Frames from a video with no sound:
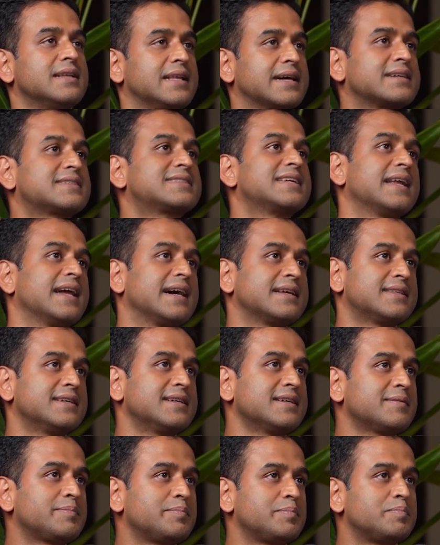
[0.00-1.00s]
like I said, I
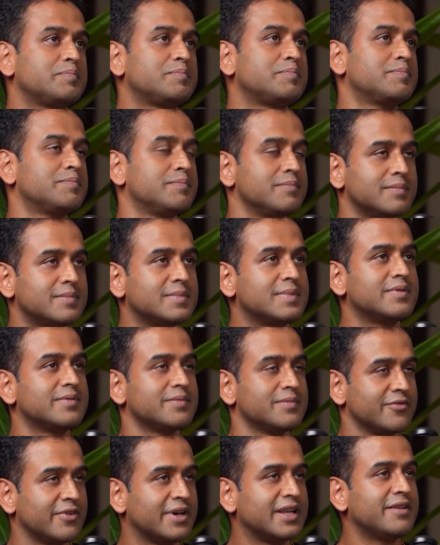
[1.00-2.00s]
think
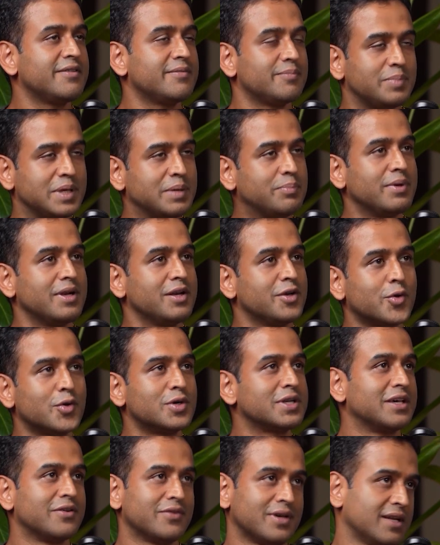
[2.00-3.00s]
very people
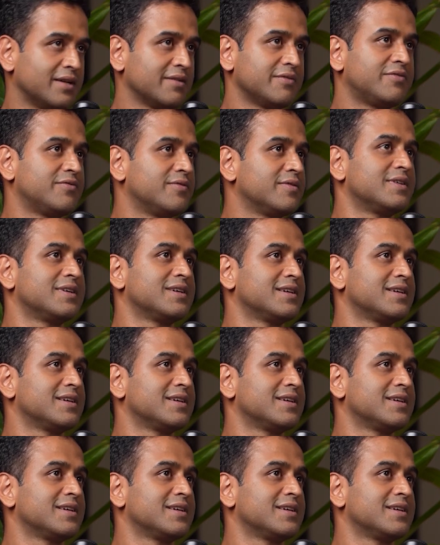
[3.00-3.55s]
don't give enough